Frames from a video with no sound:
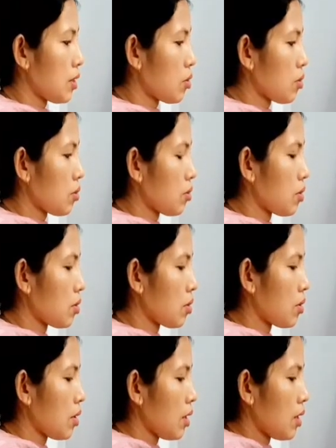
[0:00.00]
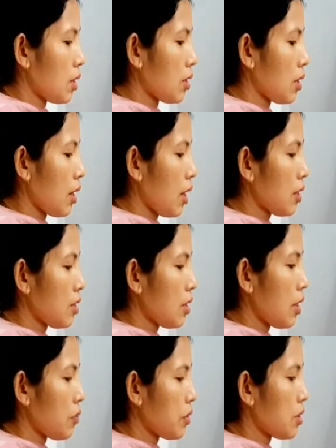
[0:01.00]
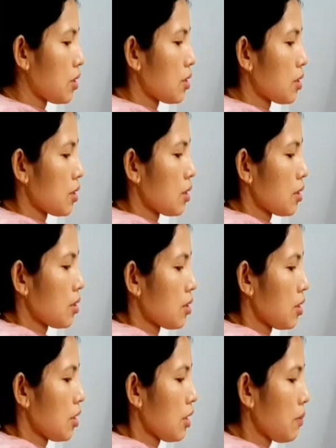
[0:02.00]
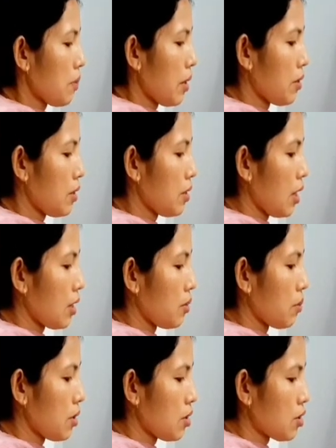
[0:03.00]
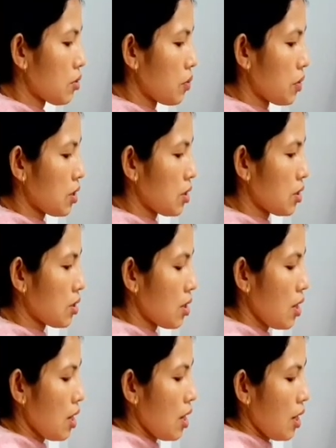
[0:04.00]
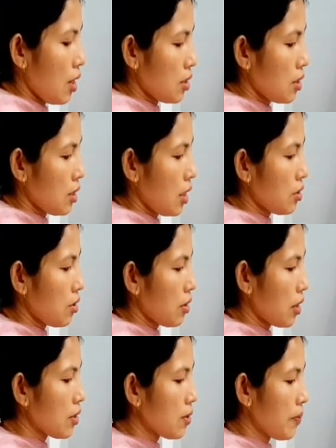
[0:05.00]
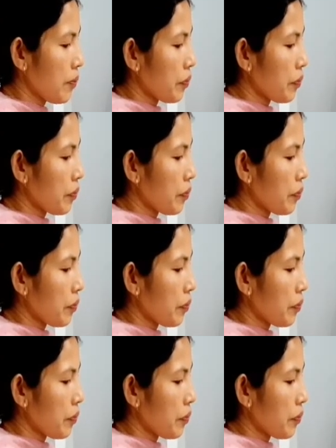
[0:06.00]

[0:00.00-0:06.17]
So the hydra, which is strictly marine animals, which is sedentary.